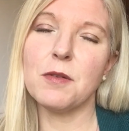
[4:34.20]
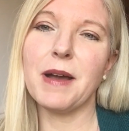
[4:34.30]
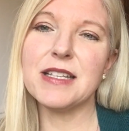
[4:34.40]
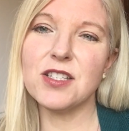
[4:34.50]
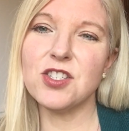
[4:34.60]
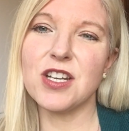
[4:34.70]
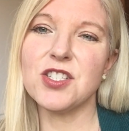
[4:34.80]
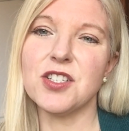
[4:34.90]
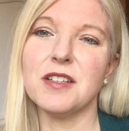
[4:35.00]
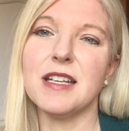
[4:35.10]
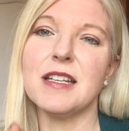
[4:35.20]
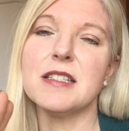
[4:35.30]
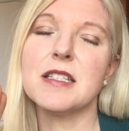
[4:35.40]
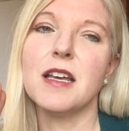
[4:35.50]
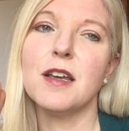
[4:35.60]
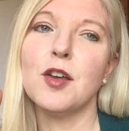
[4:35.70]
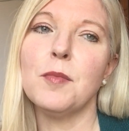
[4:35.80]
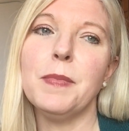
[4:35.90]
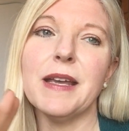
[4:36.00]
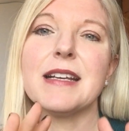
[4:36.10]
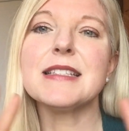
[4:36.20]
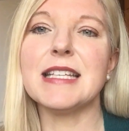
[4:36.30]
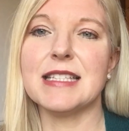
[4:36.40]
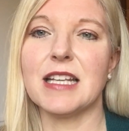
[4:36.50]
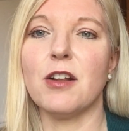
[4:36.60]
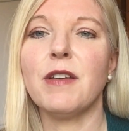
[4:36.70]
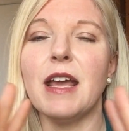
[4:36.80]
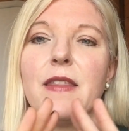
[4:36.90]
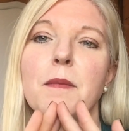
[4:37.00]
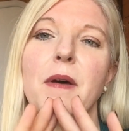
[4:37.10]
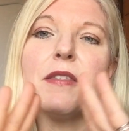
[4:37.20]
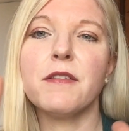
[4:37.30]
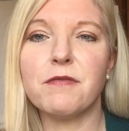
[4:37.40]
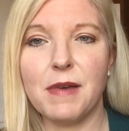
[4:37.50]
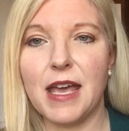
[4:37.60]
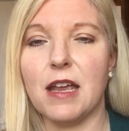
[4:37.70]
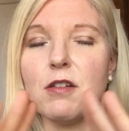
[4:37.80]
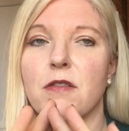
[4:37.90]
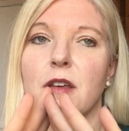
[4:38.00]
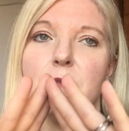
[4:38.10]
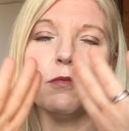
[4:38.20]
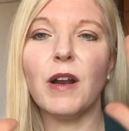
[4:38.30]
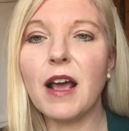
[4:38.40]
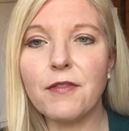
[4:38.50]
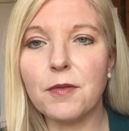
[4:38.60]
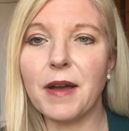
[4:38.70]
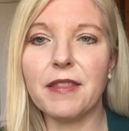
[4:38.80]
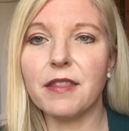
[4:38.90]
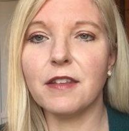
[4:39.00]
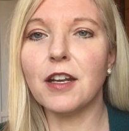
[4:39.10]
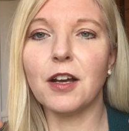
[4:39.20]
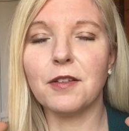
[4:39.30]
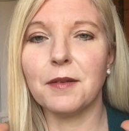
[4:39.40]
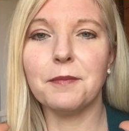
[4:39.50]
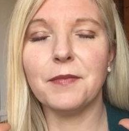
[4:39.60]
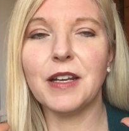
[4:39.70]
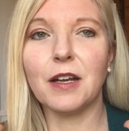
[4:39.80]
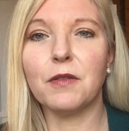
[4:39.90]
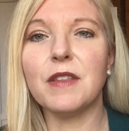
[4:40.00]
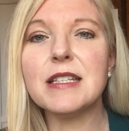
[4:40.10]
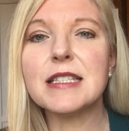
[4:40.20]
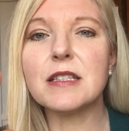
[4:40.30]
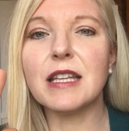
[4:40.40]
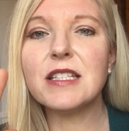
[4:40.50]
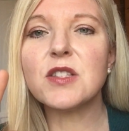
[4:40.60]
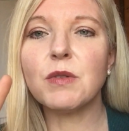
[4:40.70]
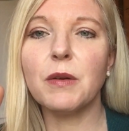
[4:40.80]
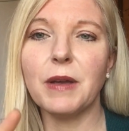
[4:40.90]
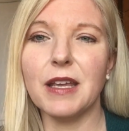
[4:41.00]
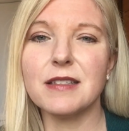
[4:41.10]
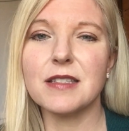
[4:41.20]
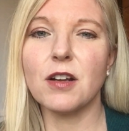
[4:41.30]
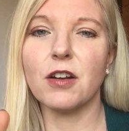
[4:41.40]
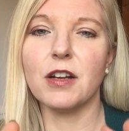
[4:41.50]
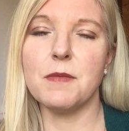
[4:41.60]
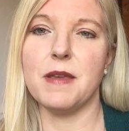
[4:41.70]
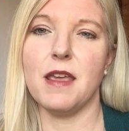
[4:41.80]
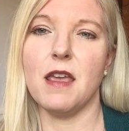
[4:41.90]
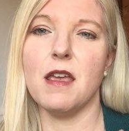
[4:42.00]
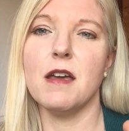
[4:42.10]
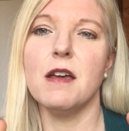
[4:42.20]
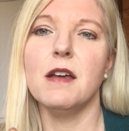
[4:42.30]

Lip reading: my suggestion is pick a season. Okay, the month of May or the whatever month, these 3 weeks are going to be